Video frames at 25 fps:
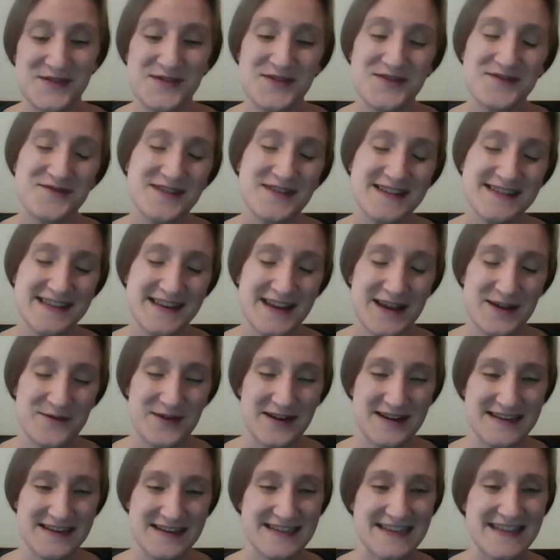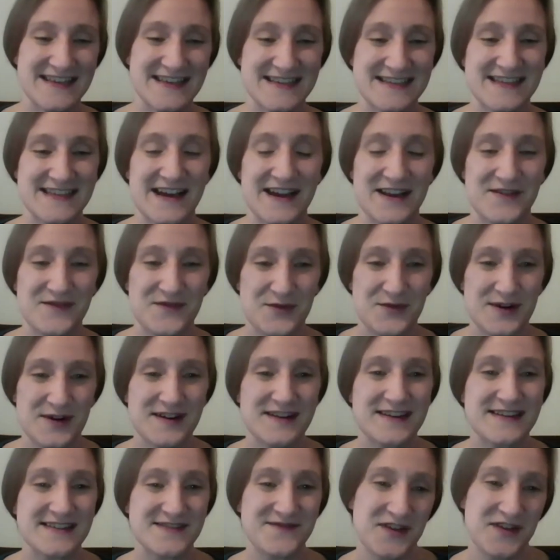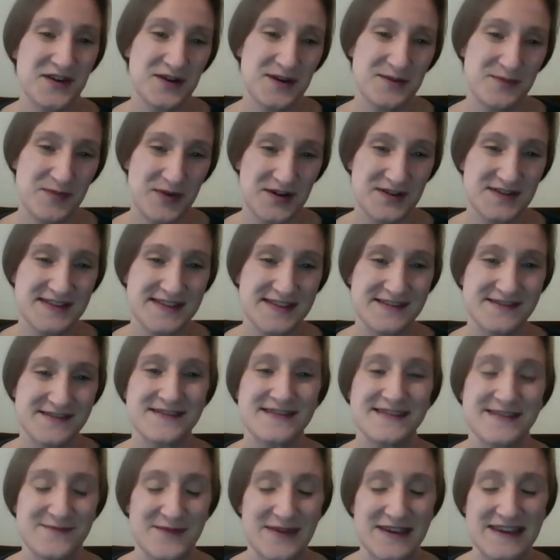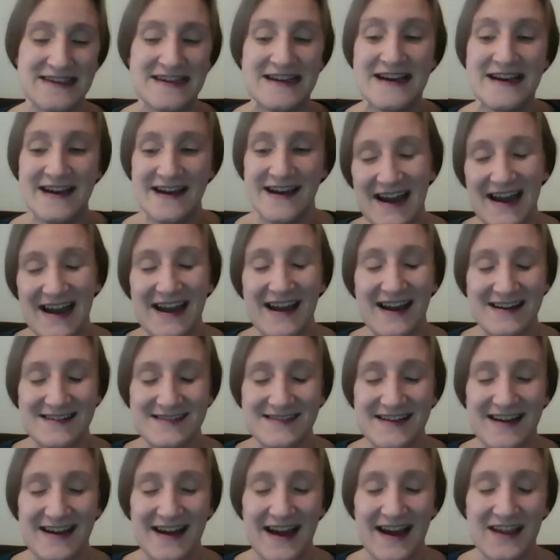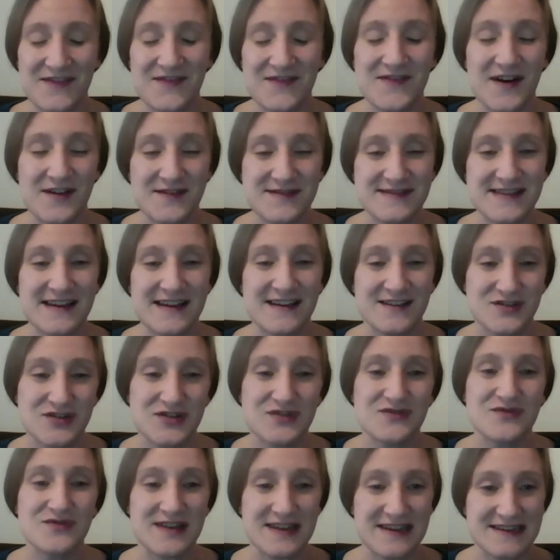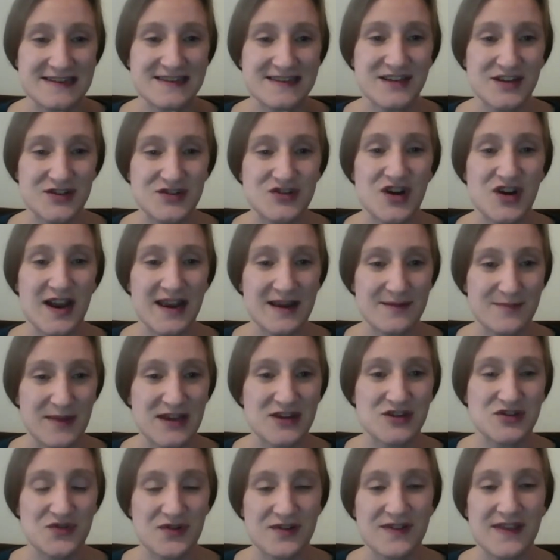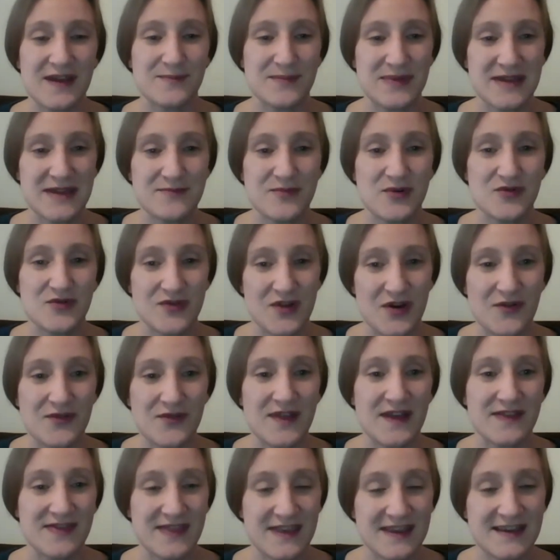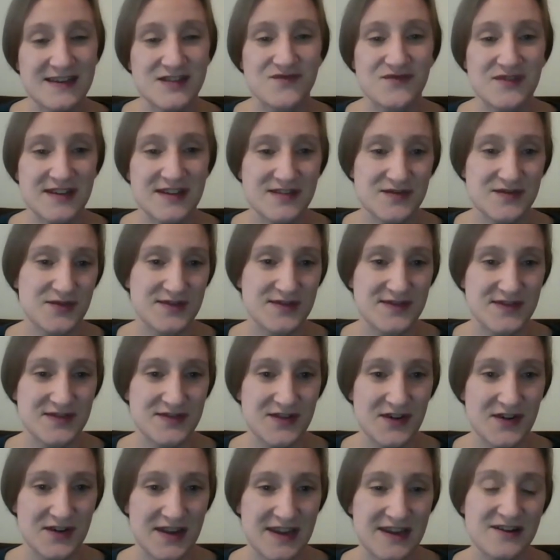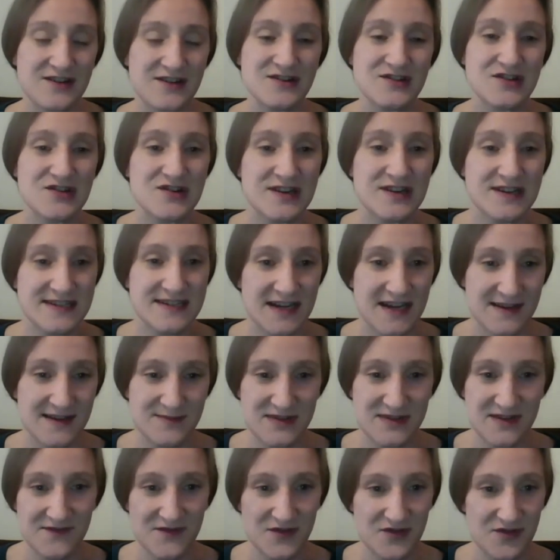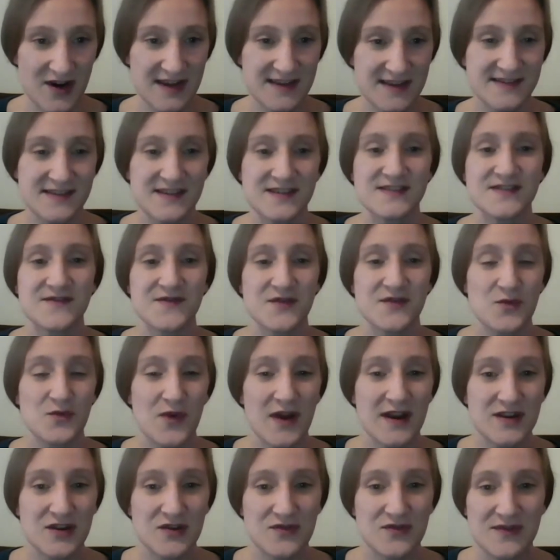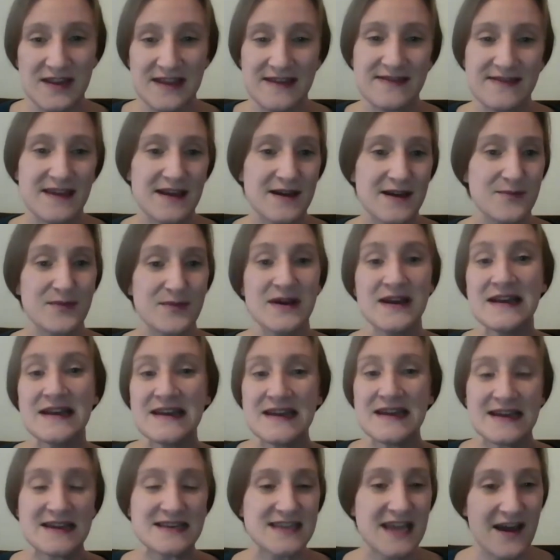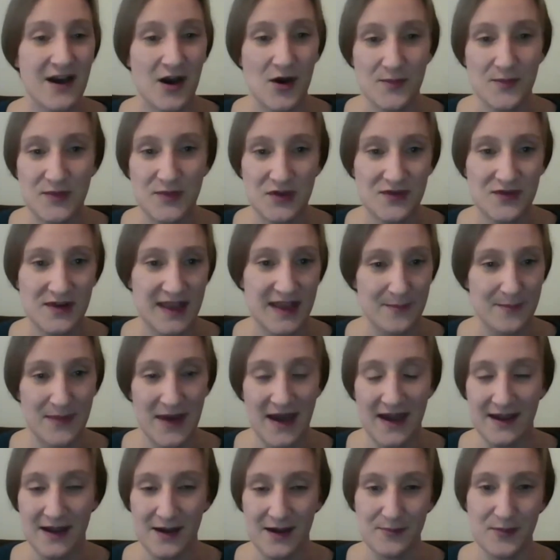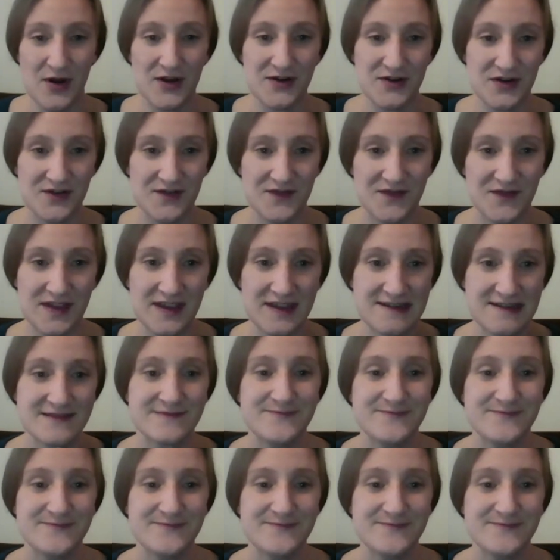the reason I went into this line of work is very personal to me. I felt a duty to try and make sure that people know that these resources are here during times of crisis for when you need them to help you to get back up on your feet.